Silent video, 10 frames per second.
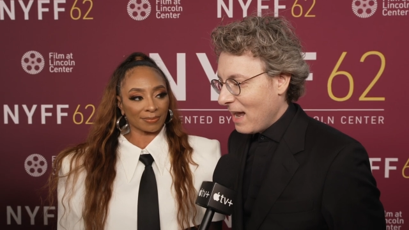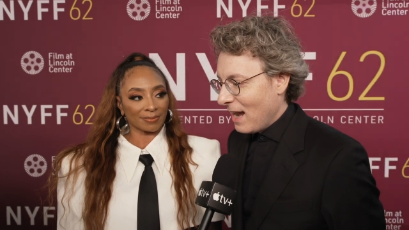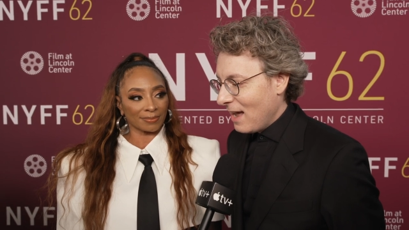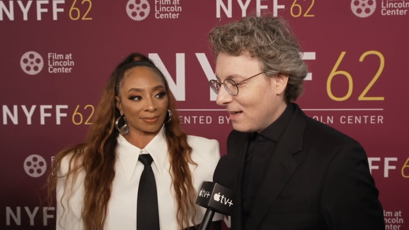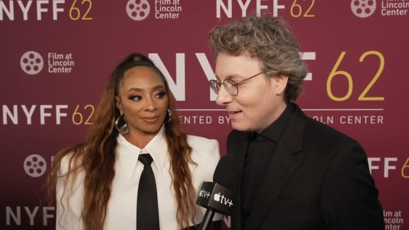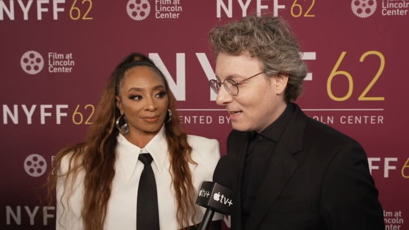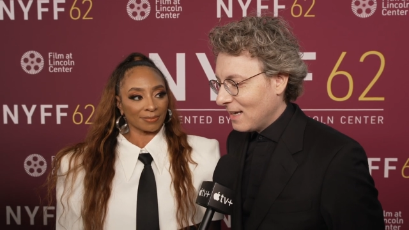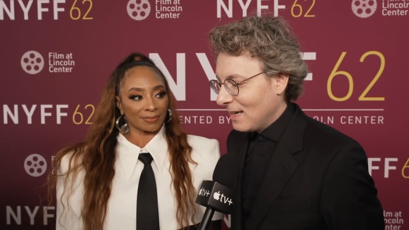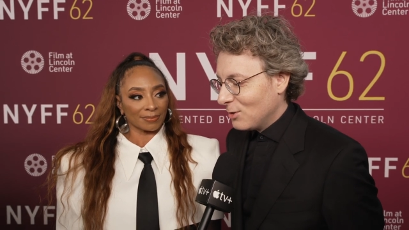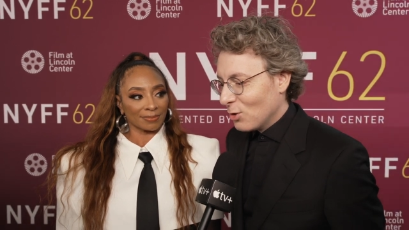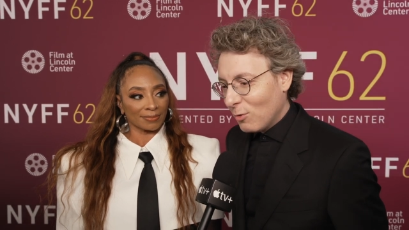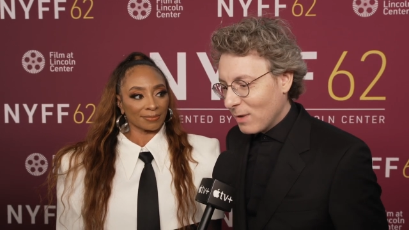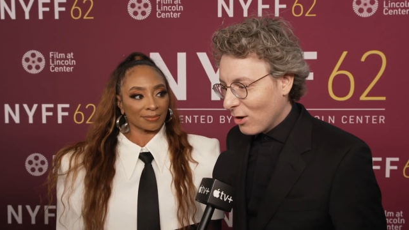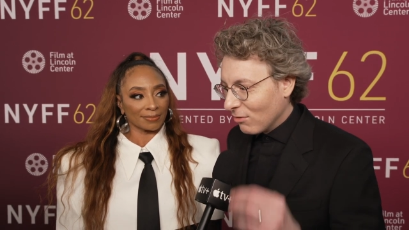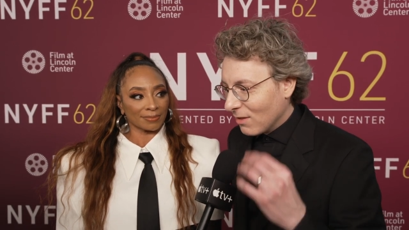Speaker 1: and he had told
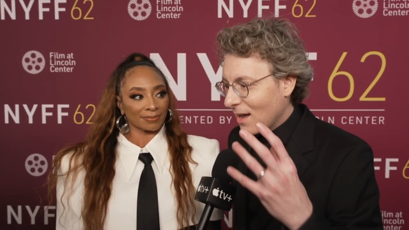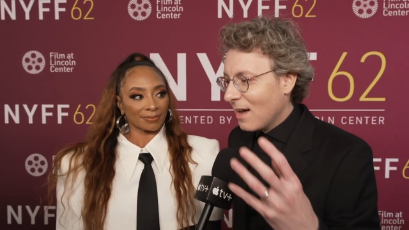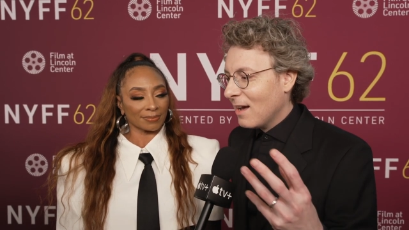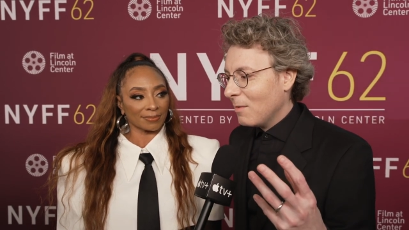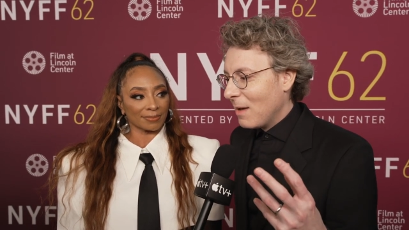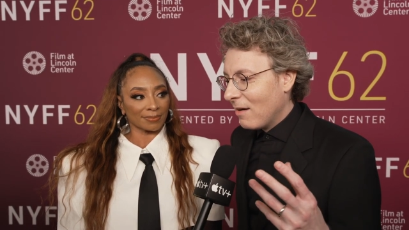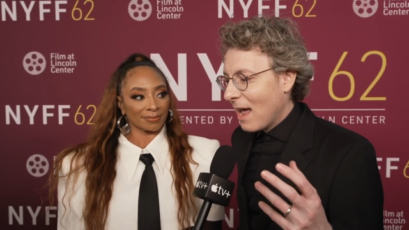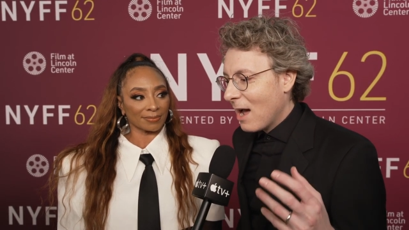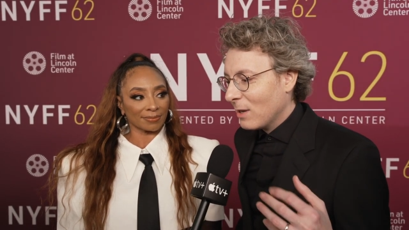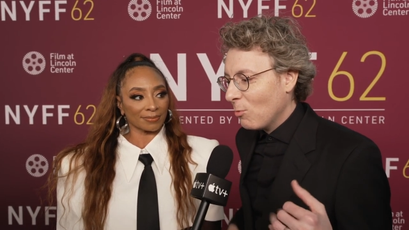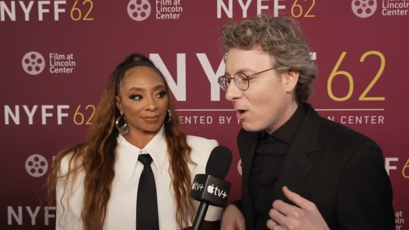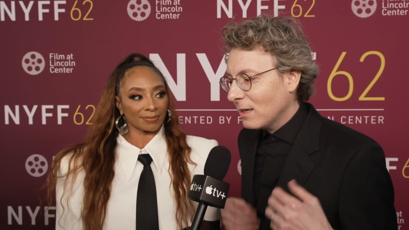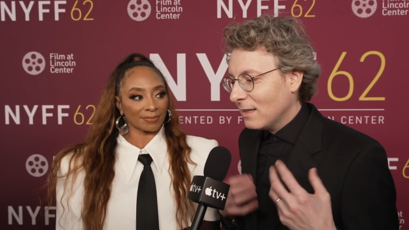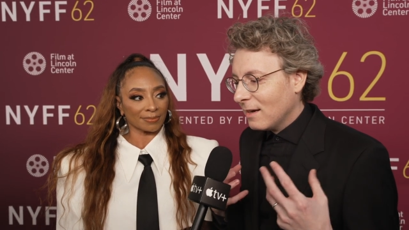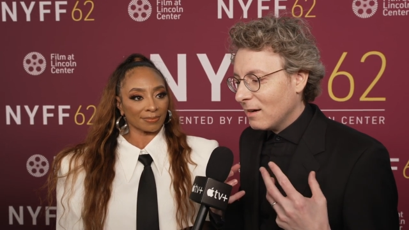me early on about how he
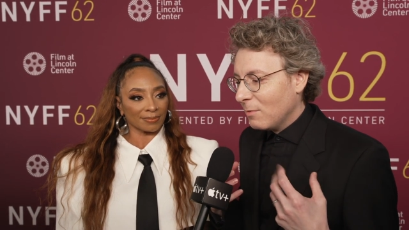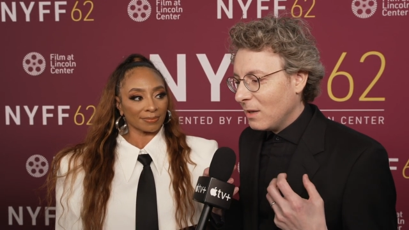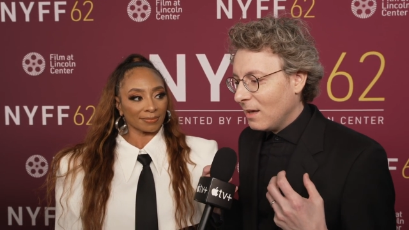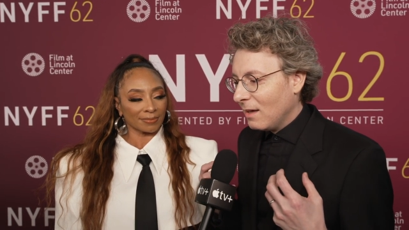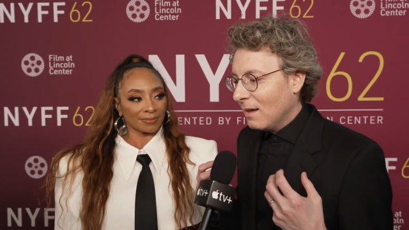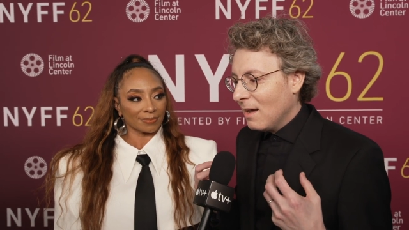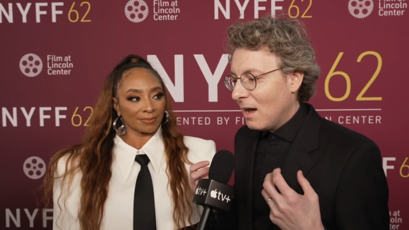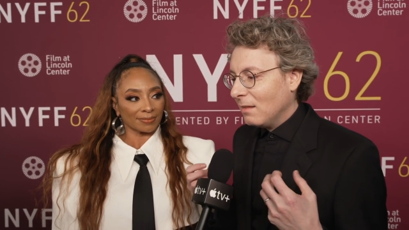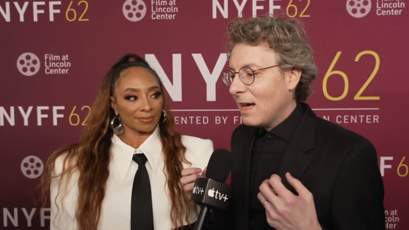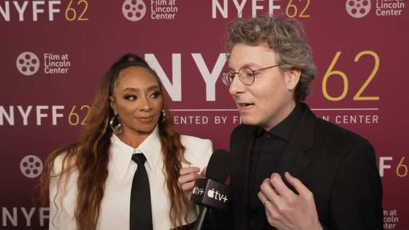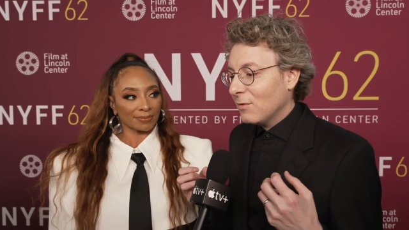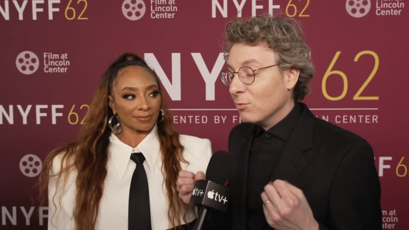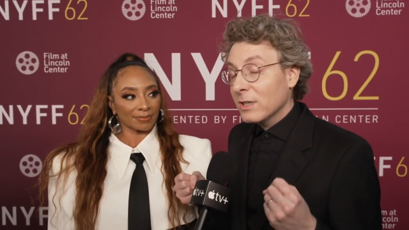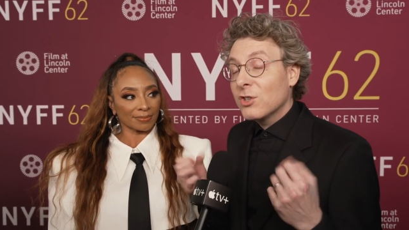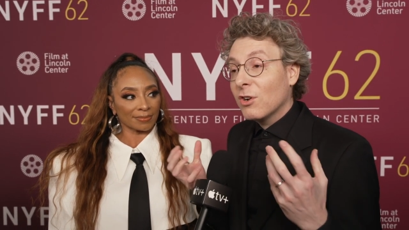wanted there to be a lot of
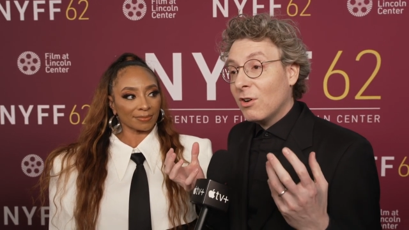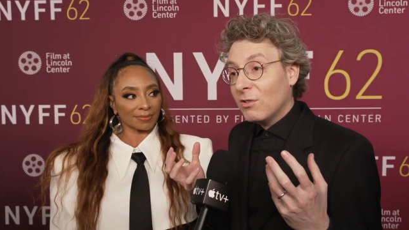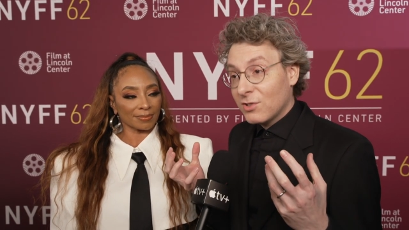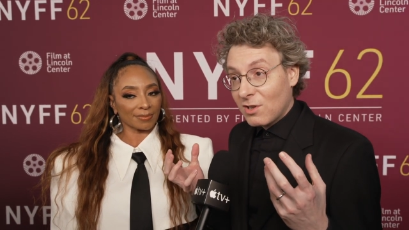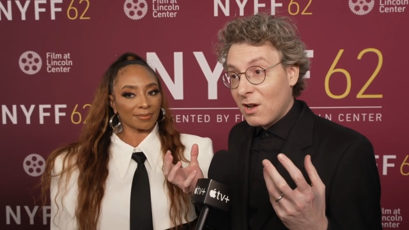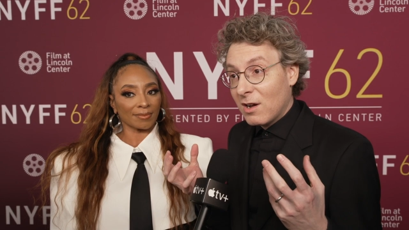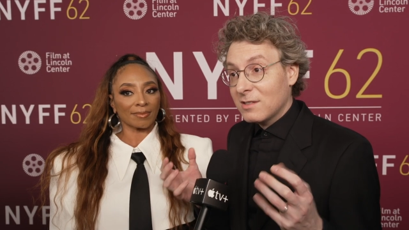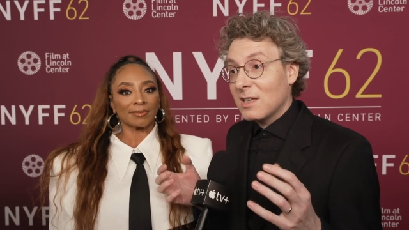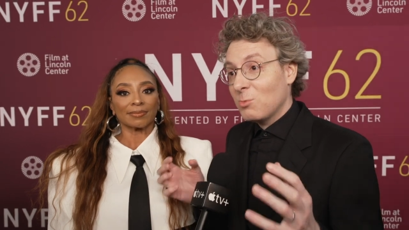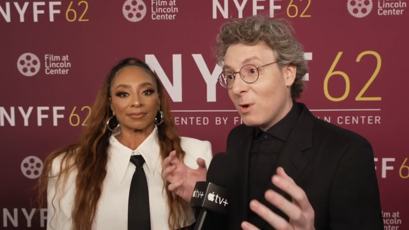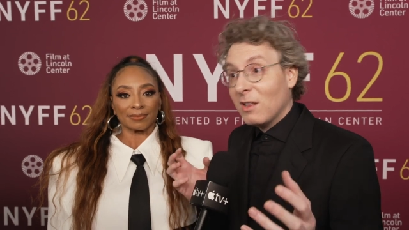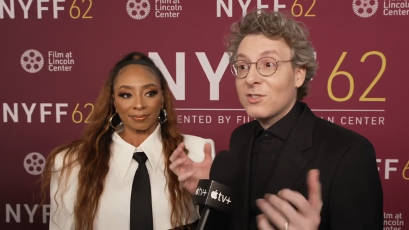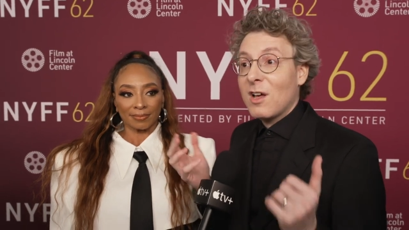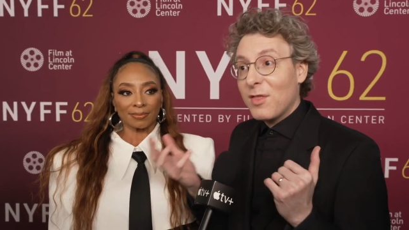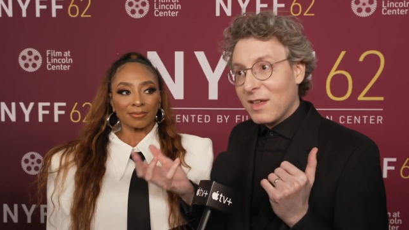original songs as well as
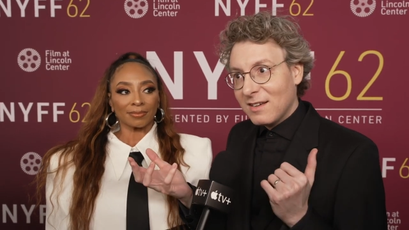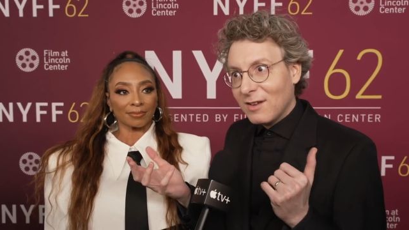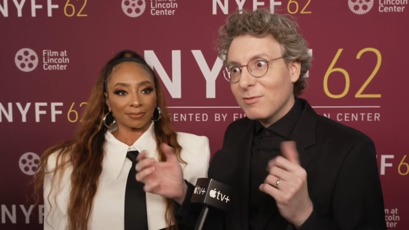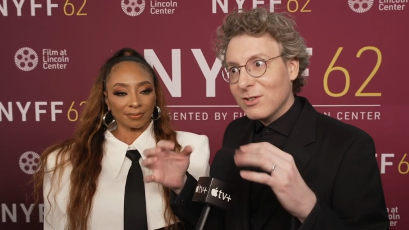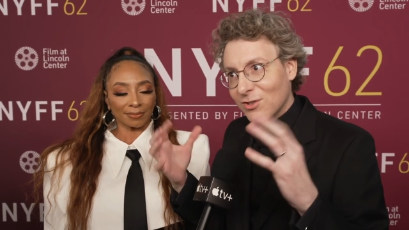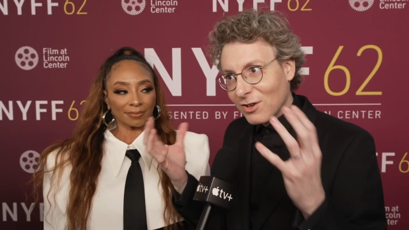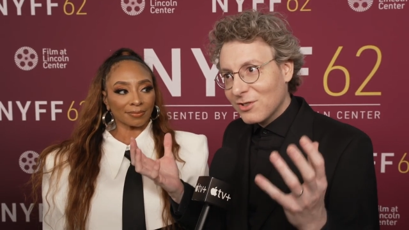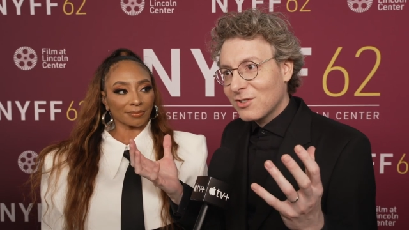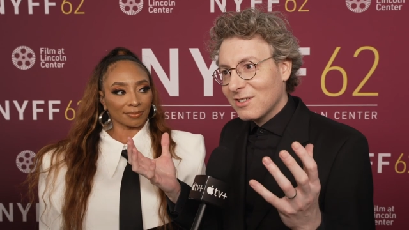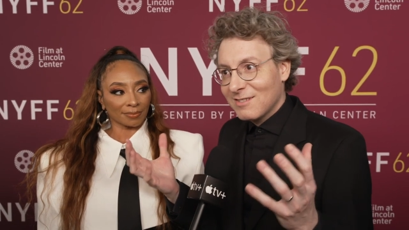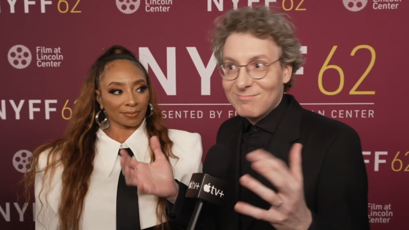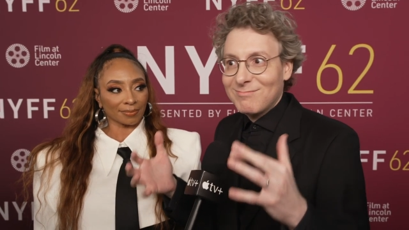authentic researched